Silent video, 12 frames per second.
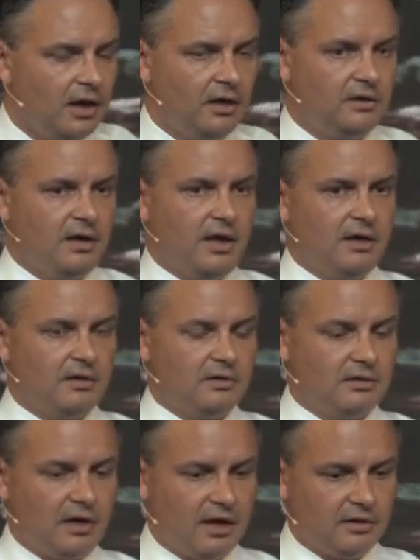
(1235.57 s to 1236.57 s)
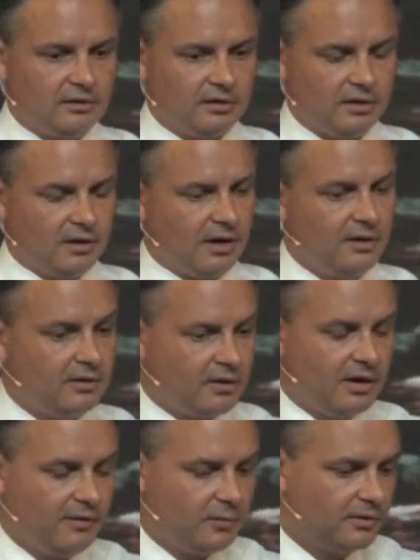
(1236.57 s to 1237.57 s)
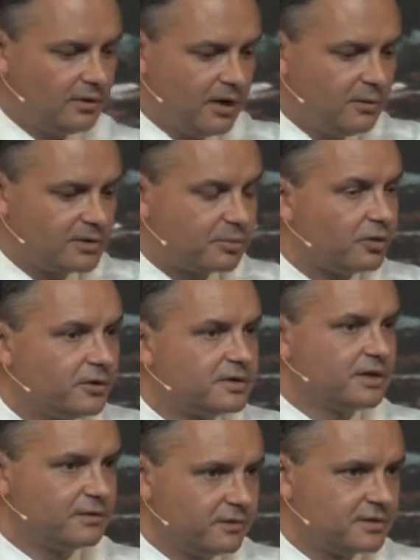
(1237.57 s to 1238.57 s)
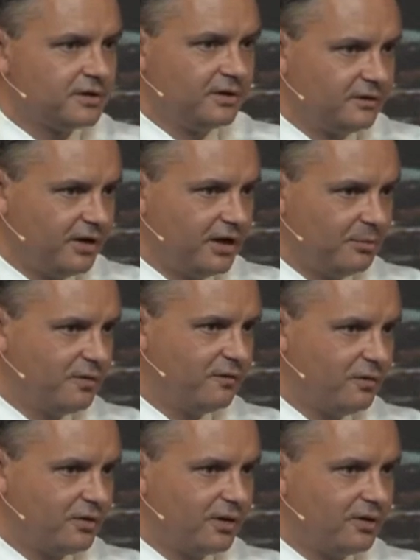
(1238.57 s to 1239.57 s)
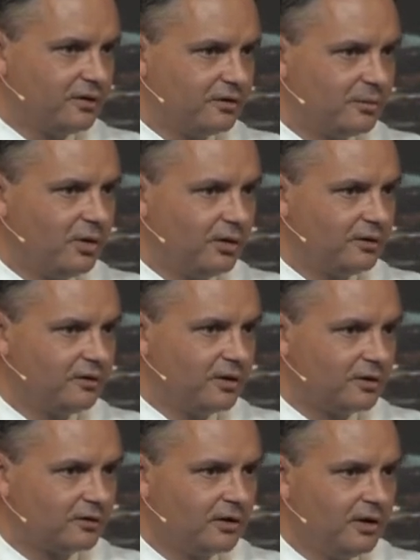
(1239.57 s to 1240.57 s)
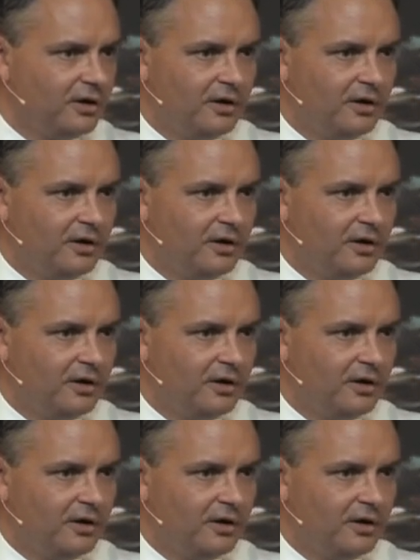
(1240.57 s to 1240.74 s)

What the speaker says: And I was a process facilitator before I got into politics.